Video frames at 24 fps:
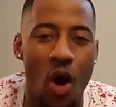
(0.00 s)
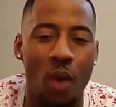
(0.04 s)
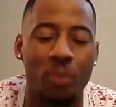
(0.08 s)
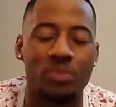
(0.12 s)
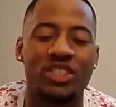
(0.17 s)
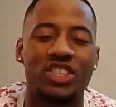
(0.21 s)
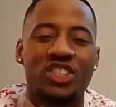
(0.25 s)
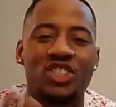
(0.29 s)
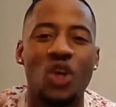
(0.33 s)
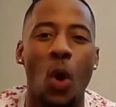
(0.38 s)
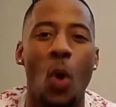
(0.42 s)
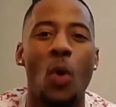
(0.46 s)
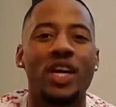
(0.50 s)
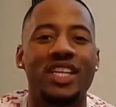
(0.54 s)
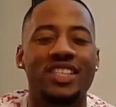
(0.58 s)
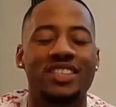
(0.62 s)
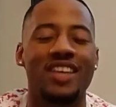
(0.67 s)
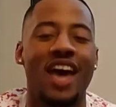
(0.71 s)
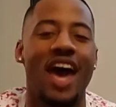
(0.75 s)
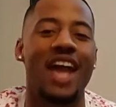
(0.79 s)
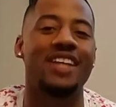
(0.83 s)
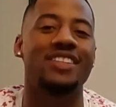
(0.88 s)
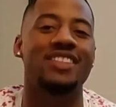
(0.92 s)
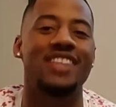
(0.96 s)
I'm so
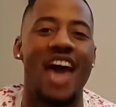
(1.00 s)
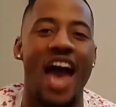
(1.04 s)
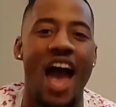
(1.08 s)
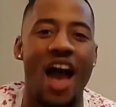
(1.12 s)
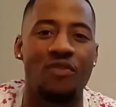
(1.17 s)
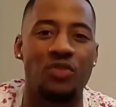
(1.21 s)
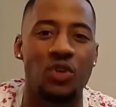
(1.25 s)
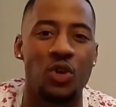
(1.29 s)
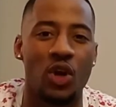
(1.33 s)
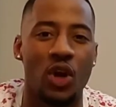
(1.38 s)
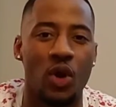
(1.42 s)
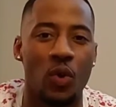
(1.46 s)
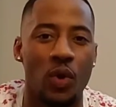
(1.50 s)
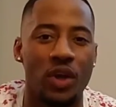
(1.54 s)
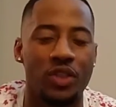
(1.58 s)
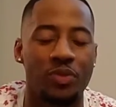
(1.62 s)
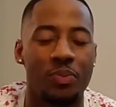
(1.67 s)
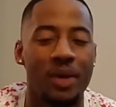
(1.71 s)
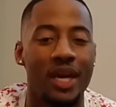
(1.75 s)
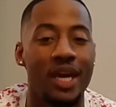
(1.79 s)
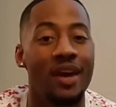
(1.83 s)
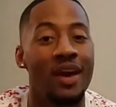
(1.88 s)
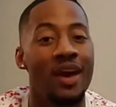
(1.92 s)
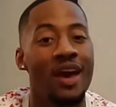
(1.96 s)
excited to have you here with me,